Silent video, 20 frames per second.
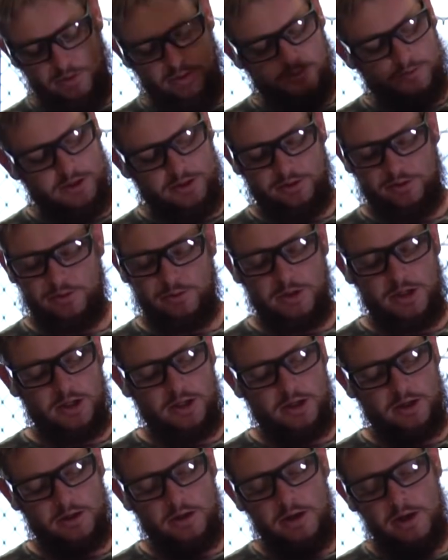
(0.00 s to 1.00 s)
move, doesn't do
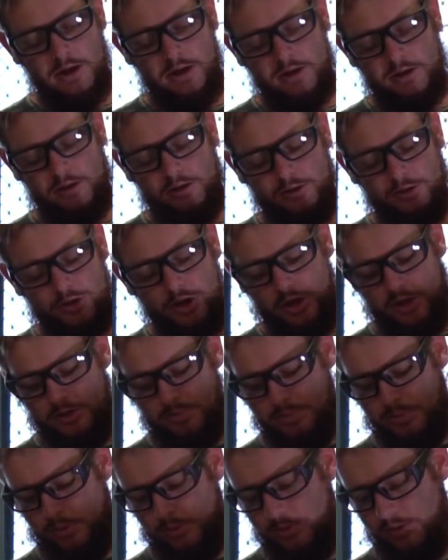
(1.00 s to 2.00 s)
anything. Little
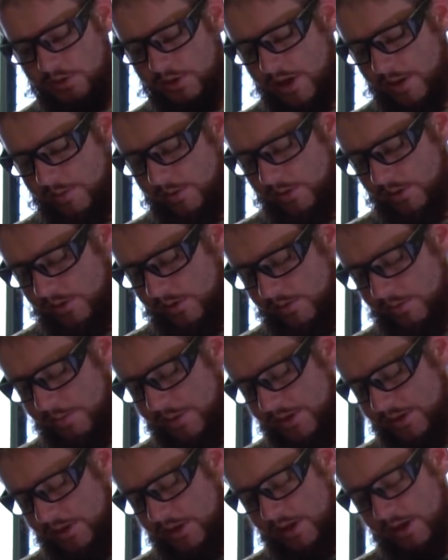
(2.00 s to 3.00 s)
ejection ports, couple of little
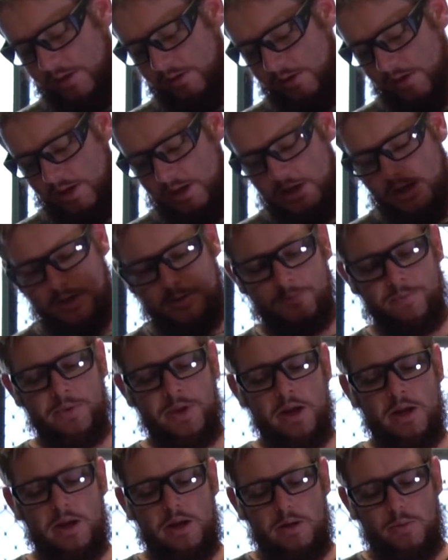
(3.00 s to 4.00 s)
bits here and there,
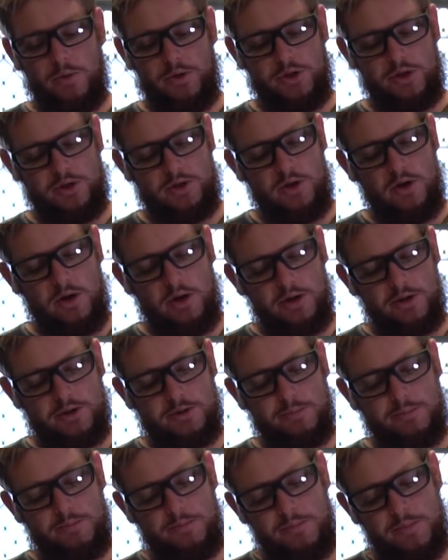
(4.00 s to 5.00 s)
which is
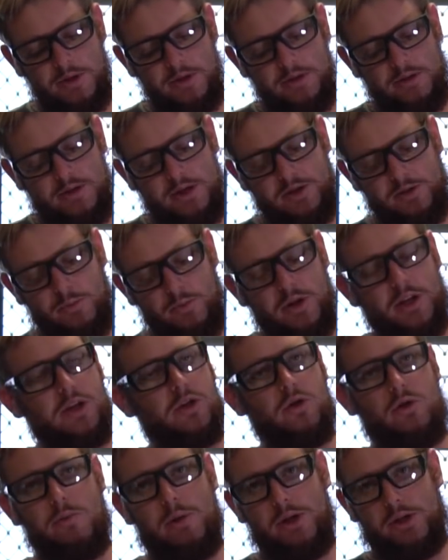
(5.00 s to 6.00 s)
nice. Doesn't really
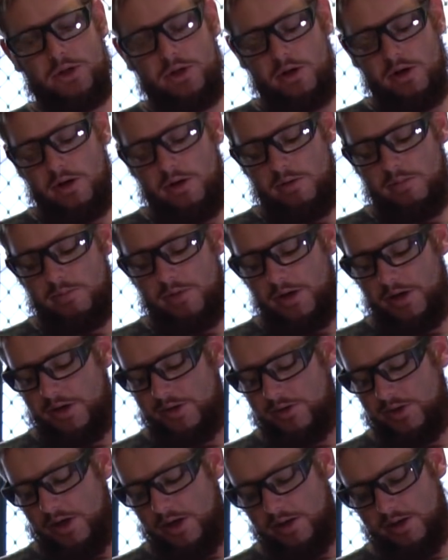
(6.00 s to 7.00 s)
do much though. Like I
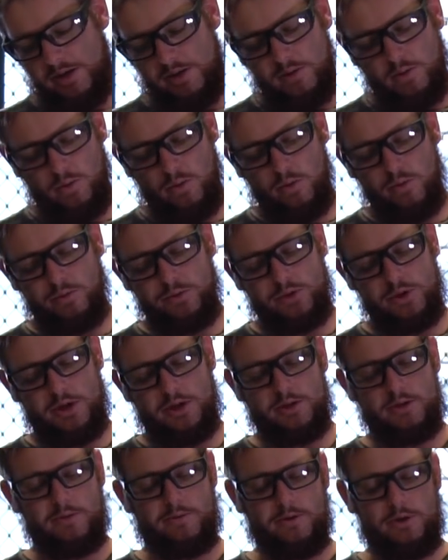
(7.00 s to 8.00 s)
said, they're all
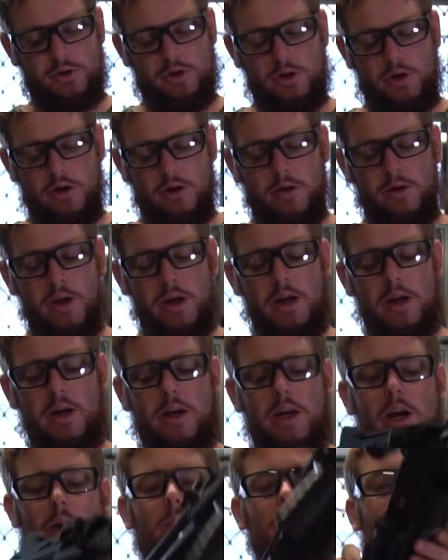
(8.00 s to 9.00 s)
just for show.
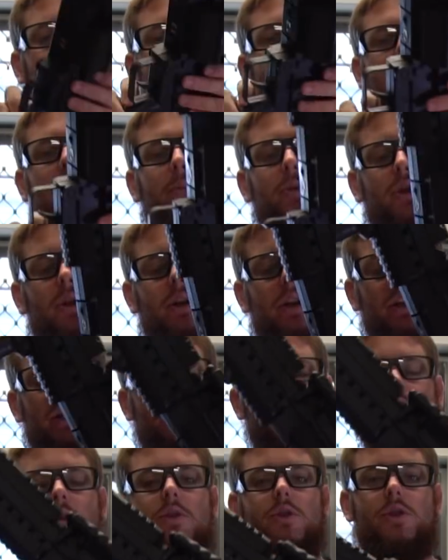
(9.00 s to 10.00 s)
Now one exception
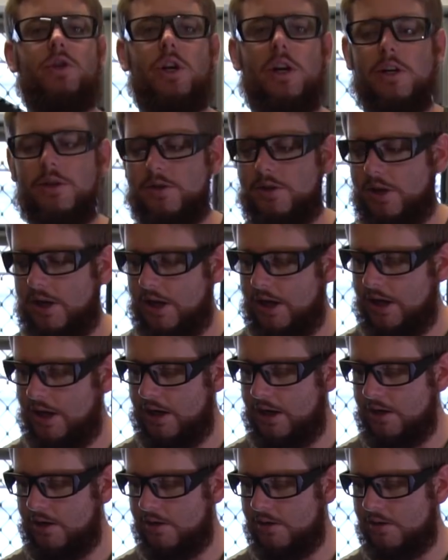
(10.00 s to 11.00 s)
is just
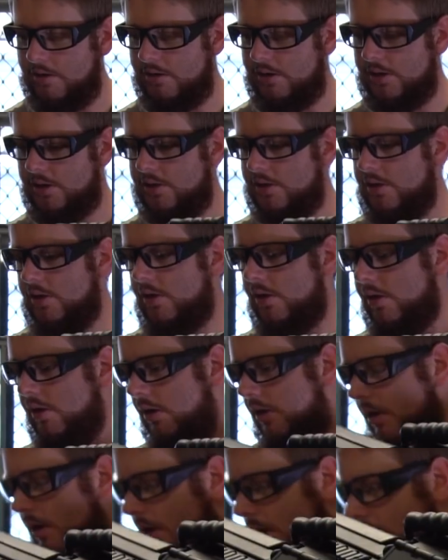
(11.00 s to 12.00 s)
here, this
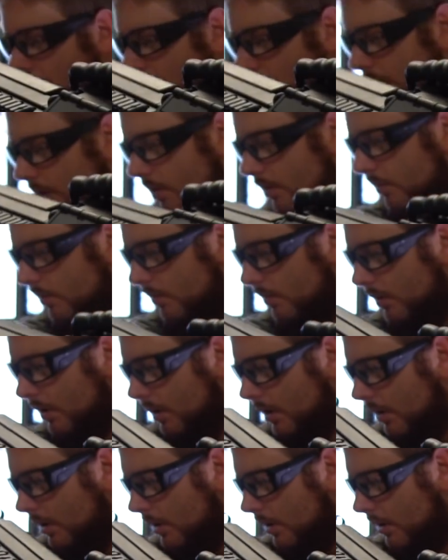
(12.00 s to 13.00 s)
tiny little,
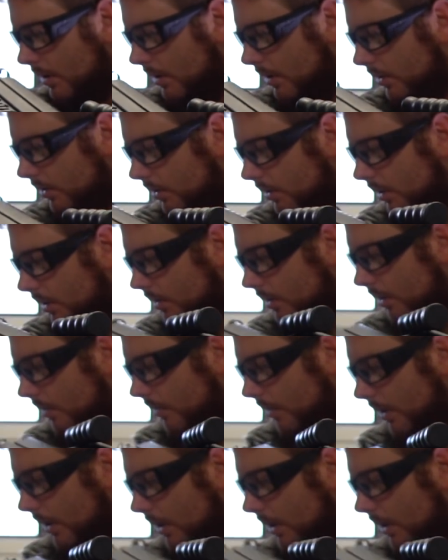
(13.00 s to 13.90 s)
I'll try and see if I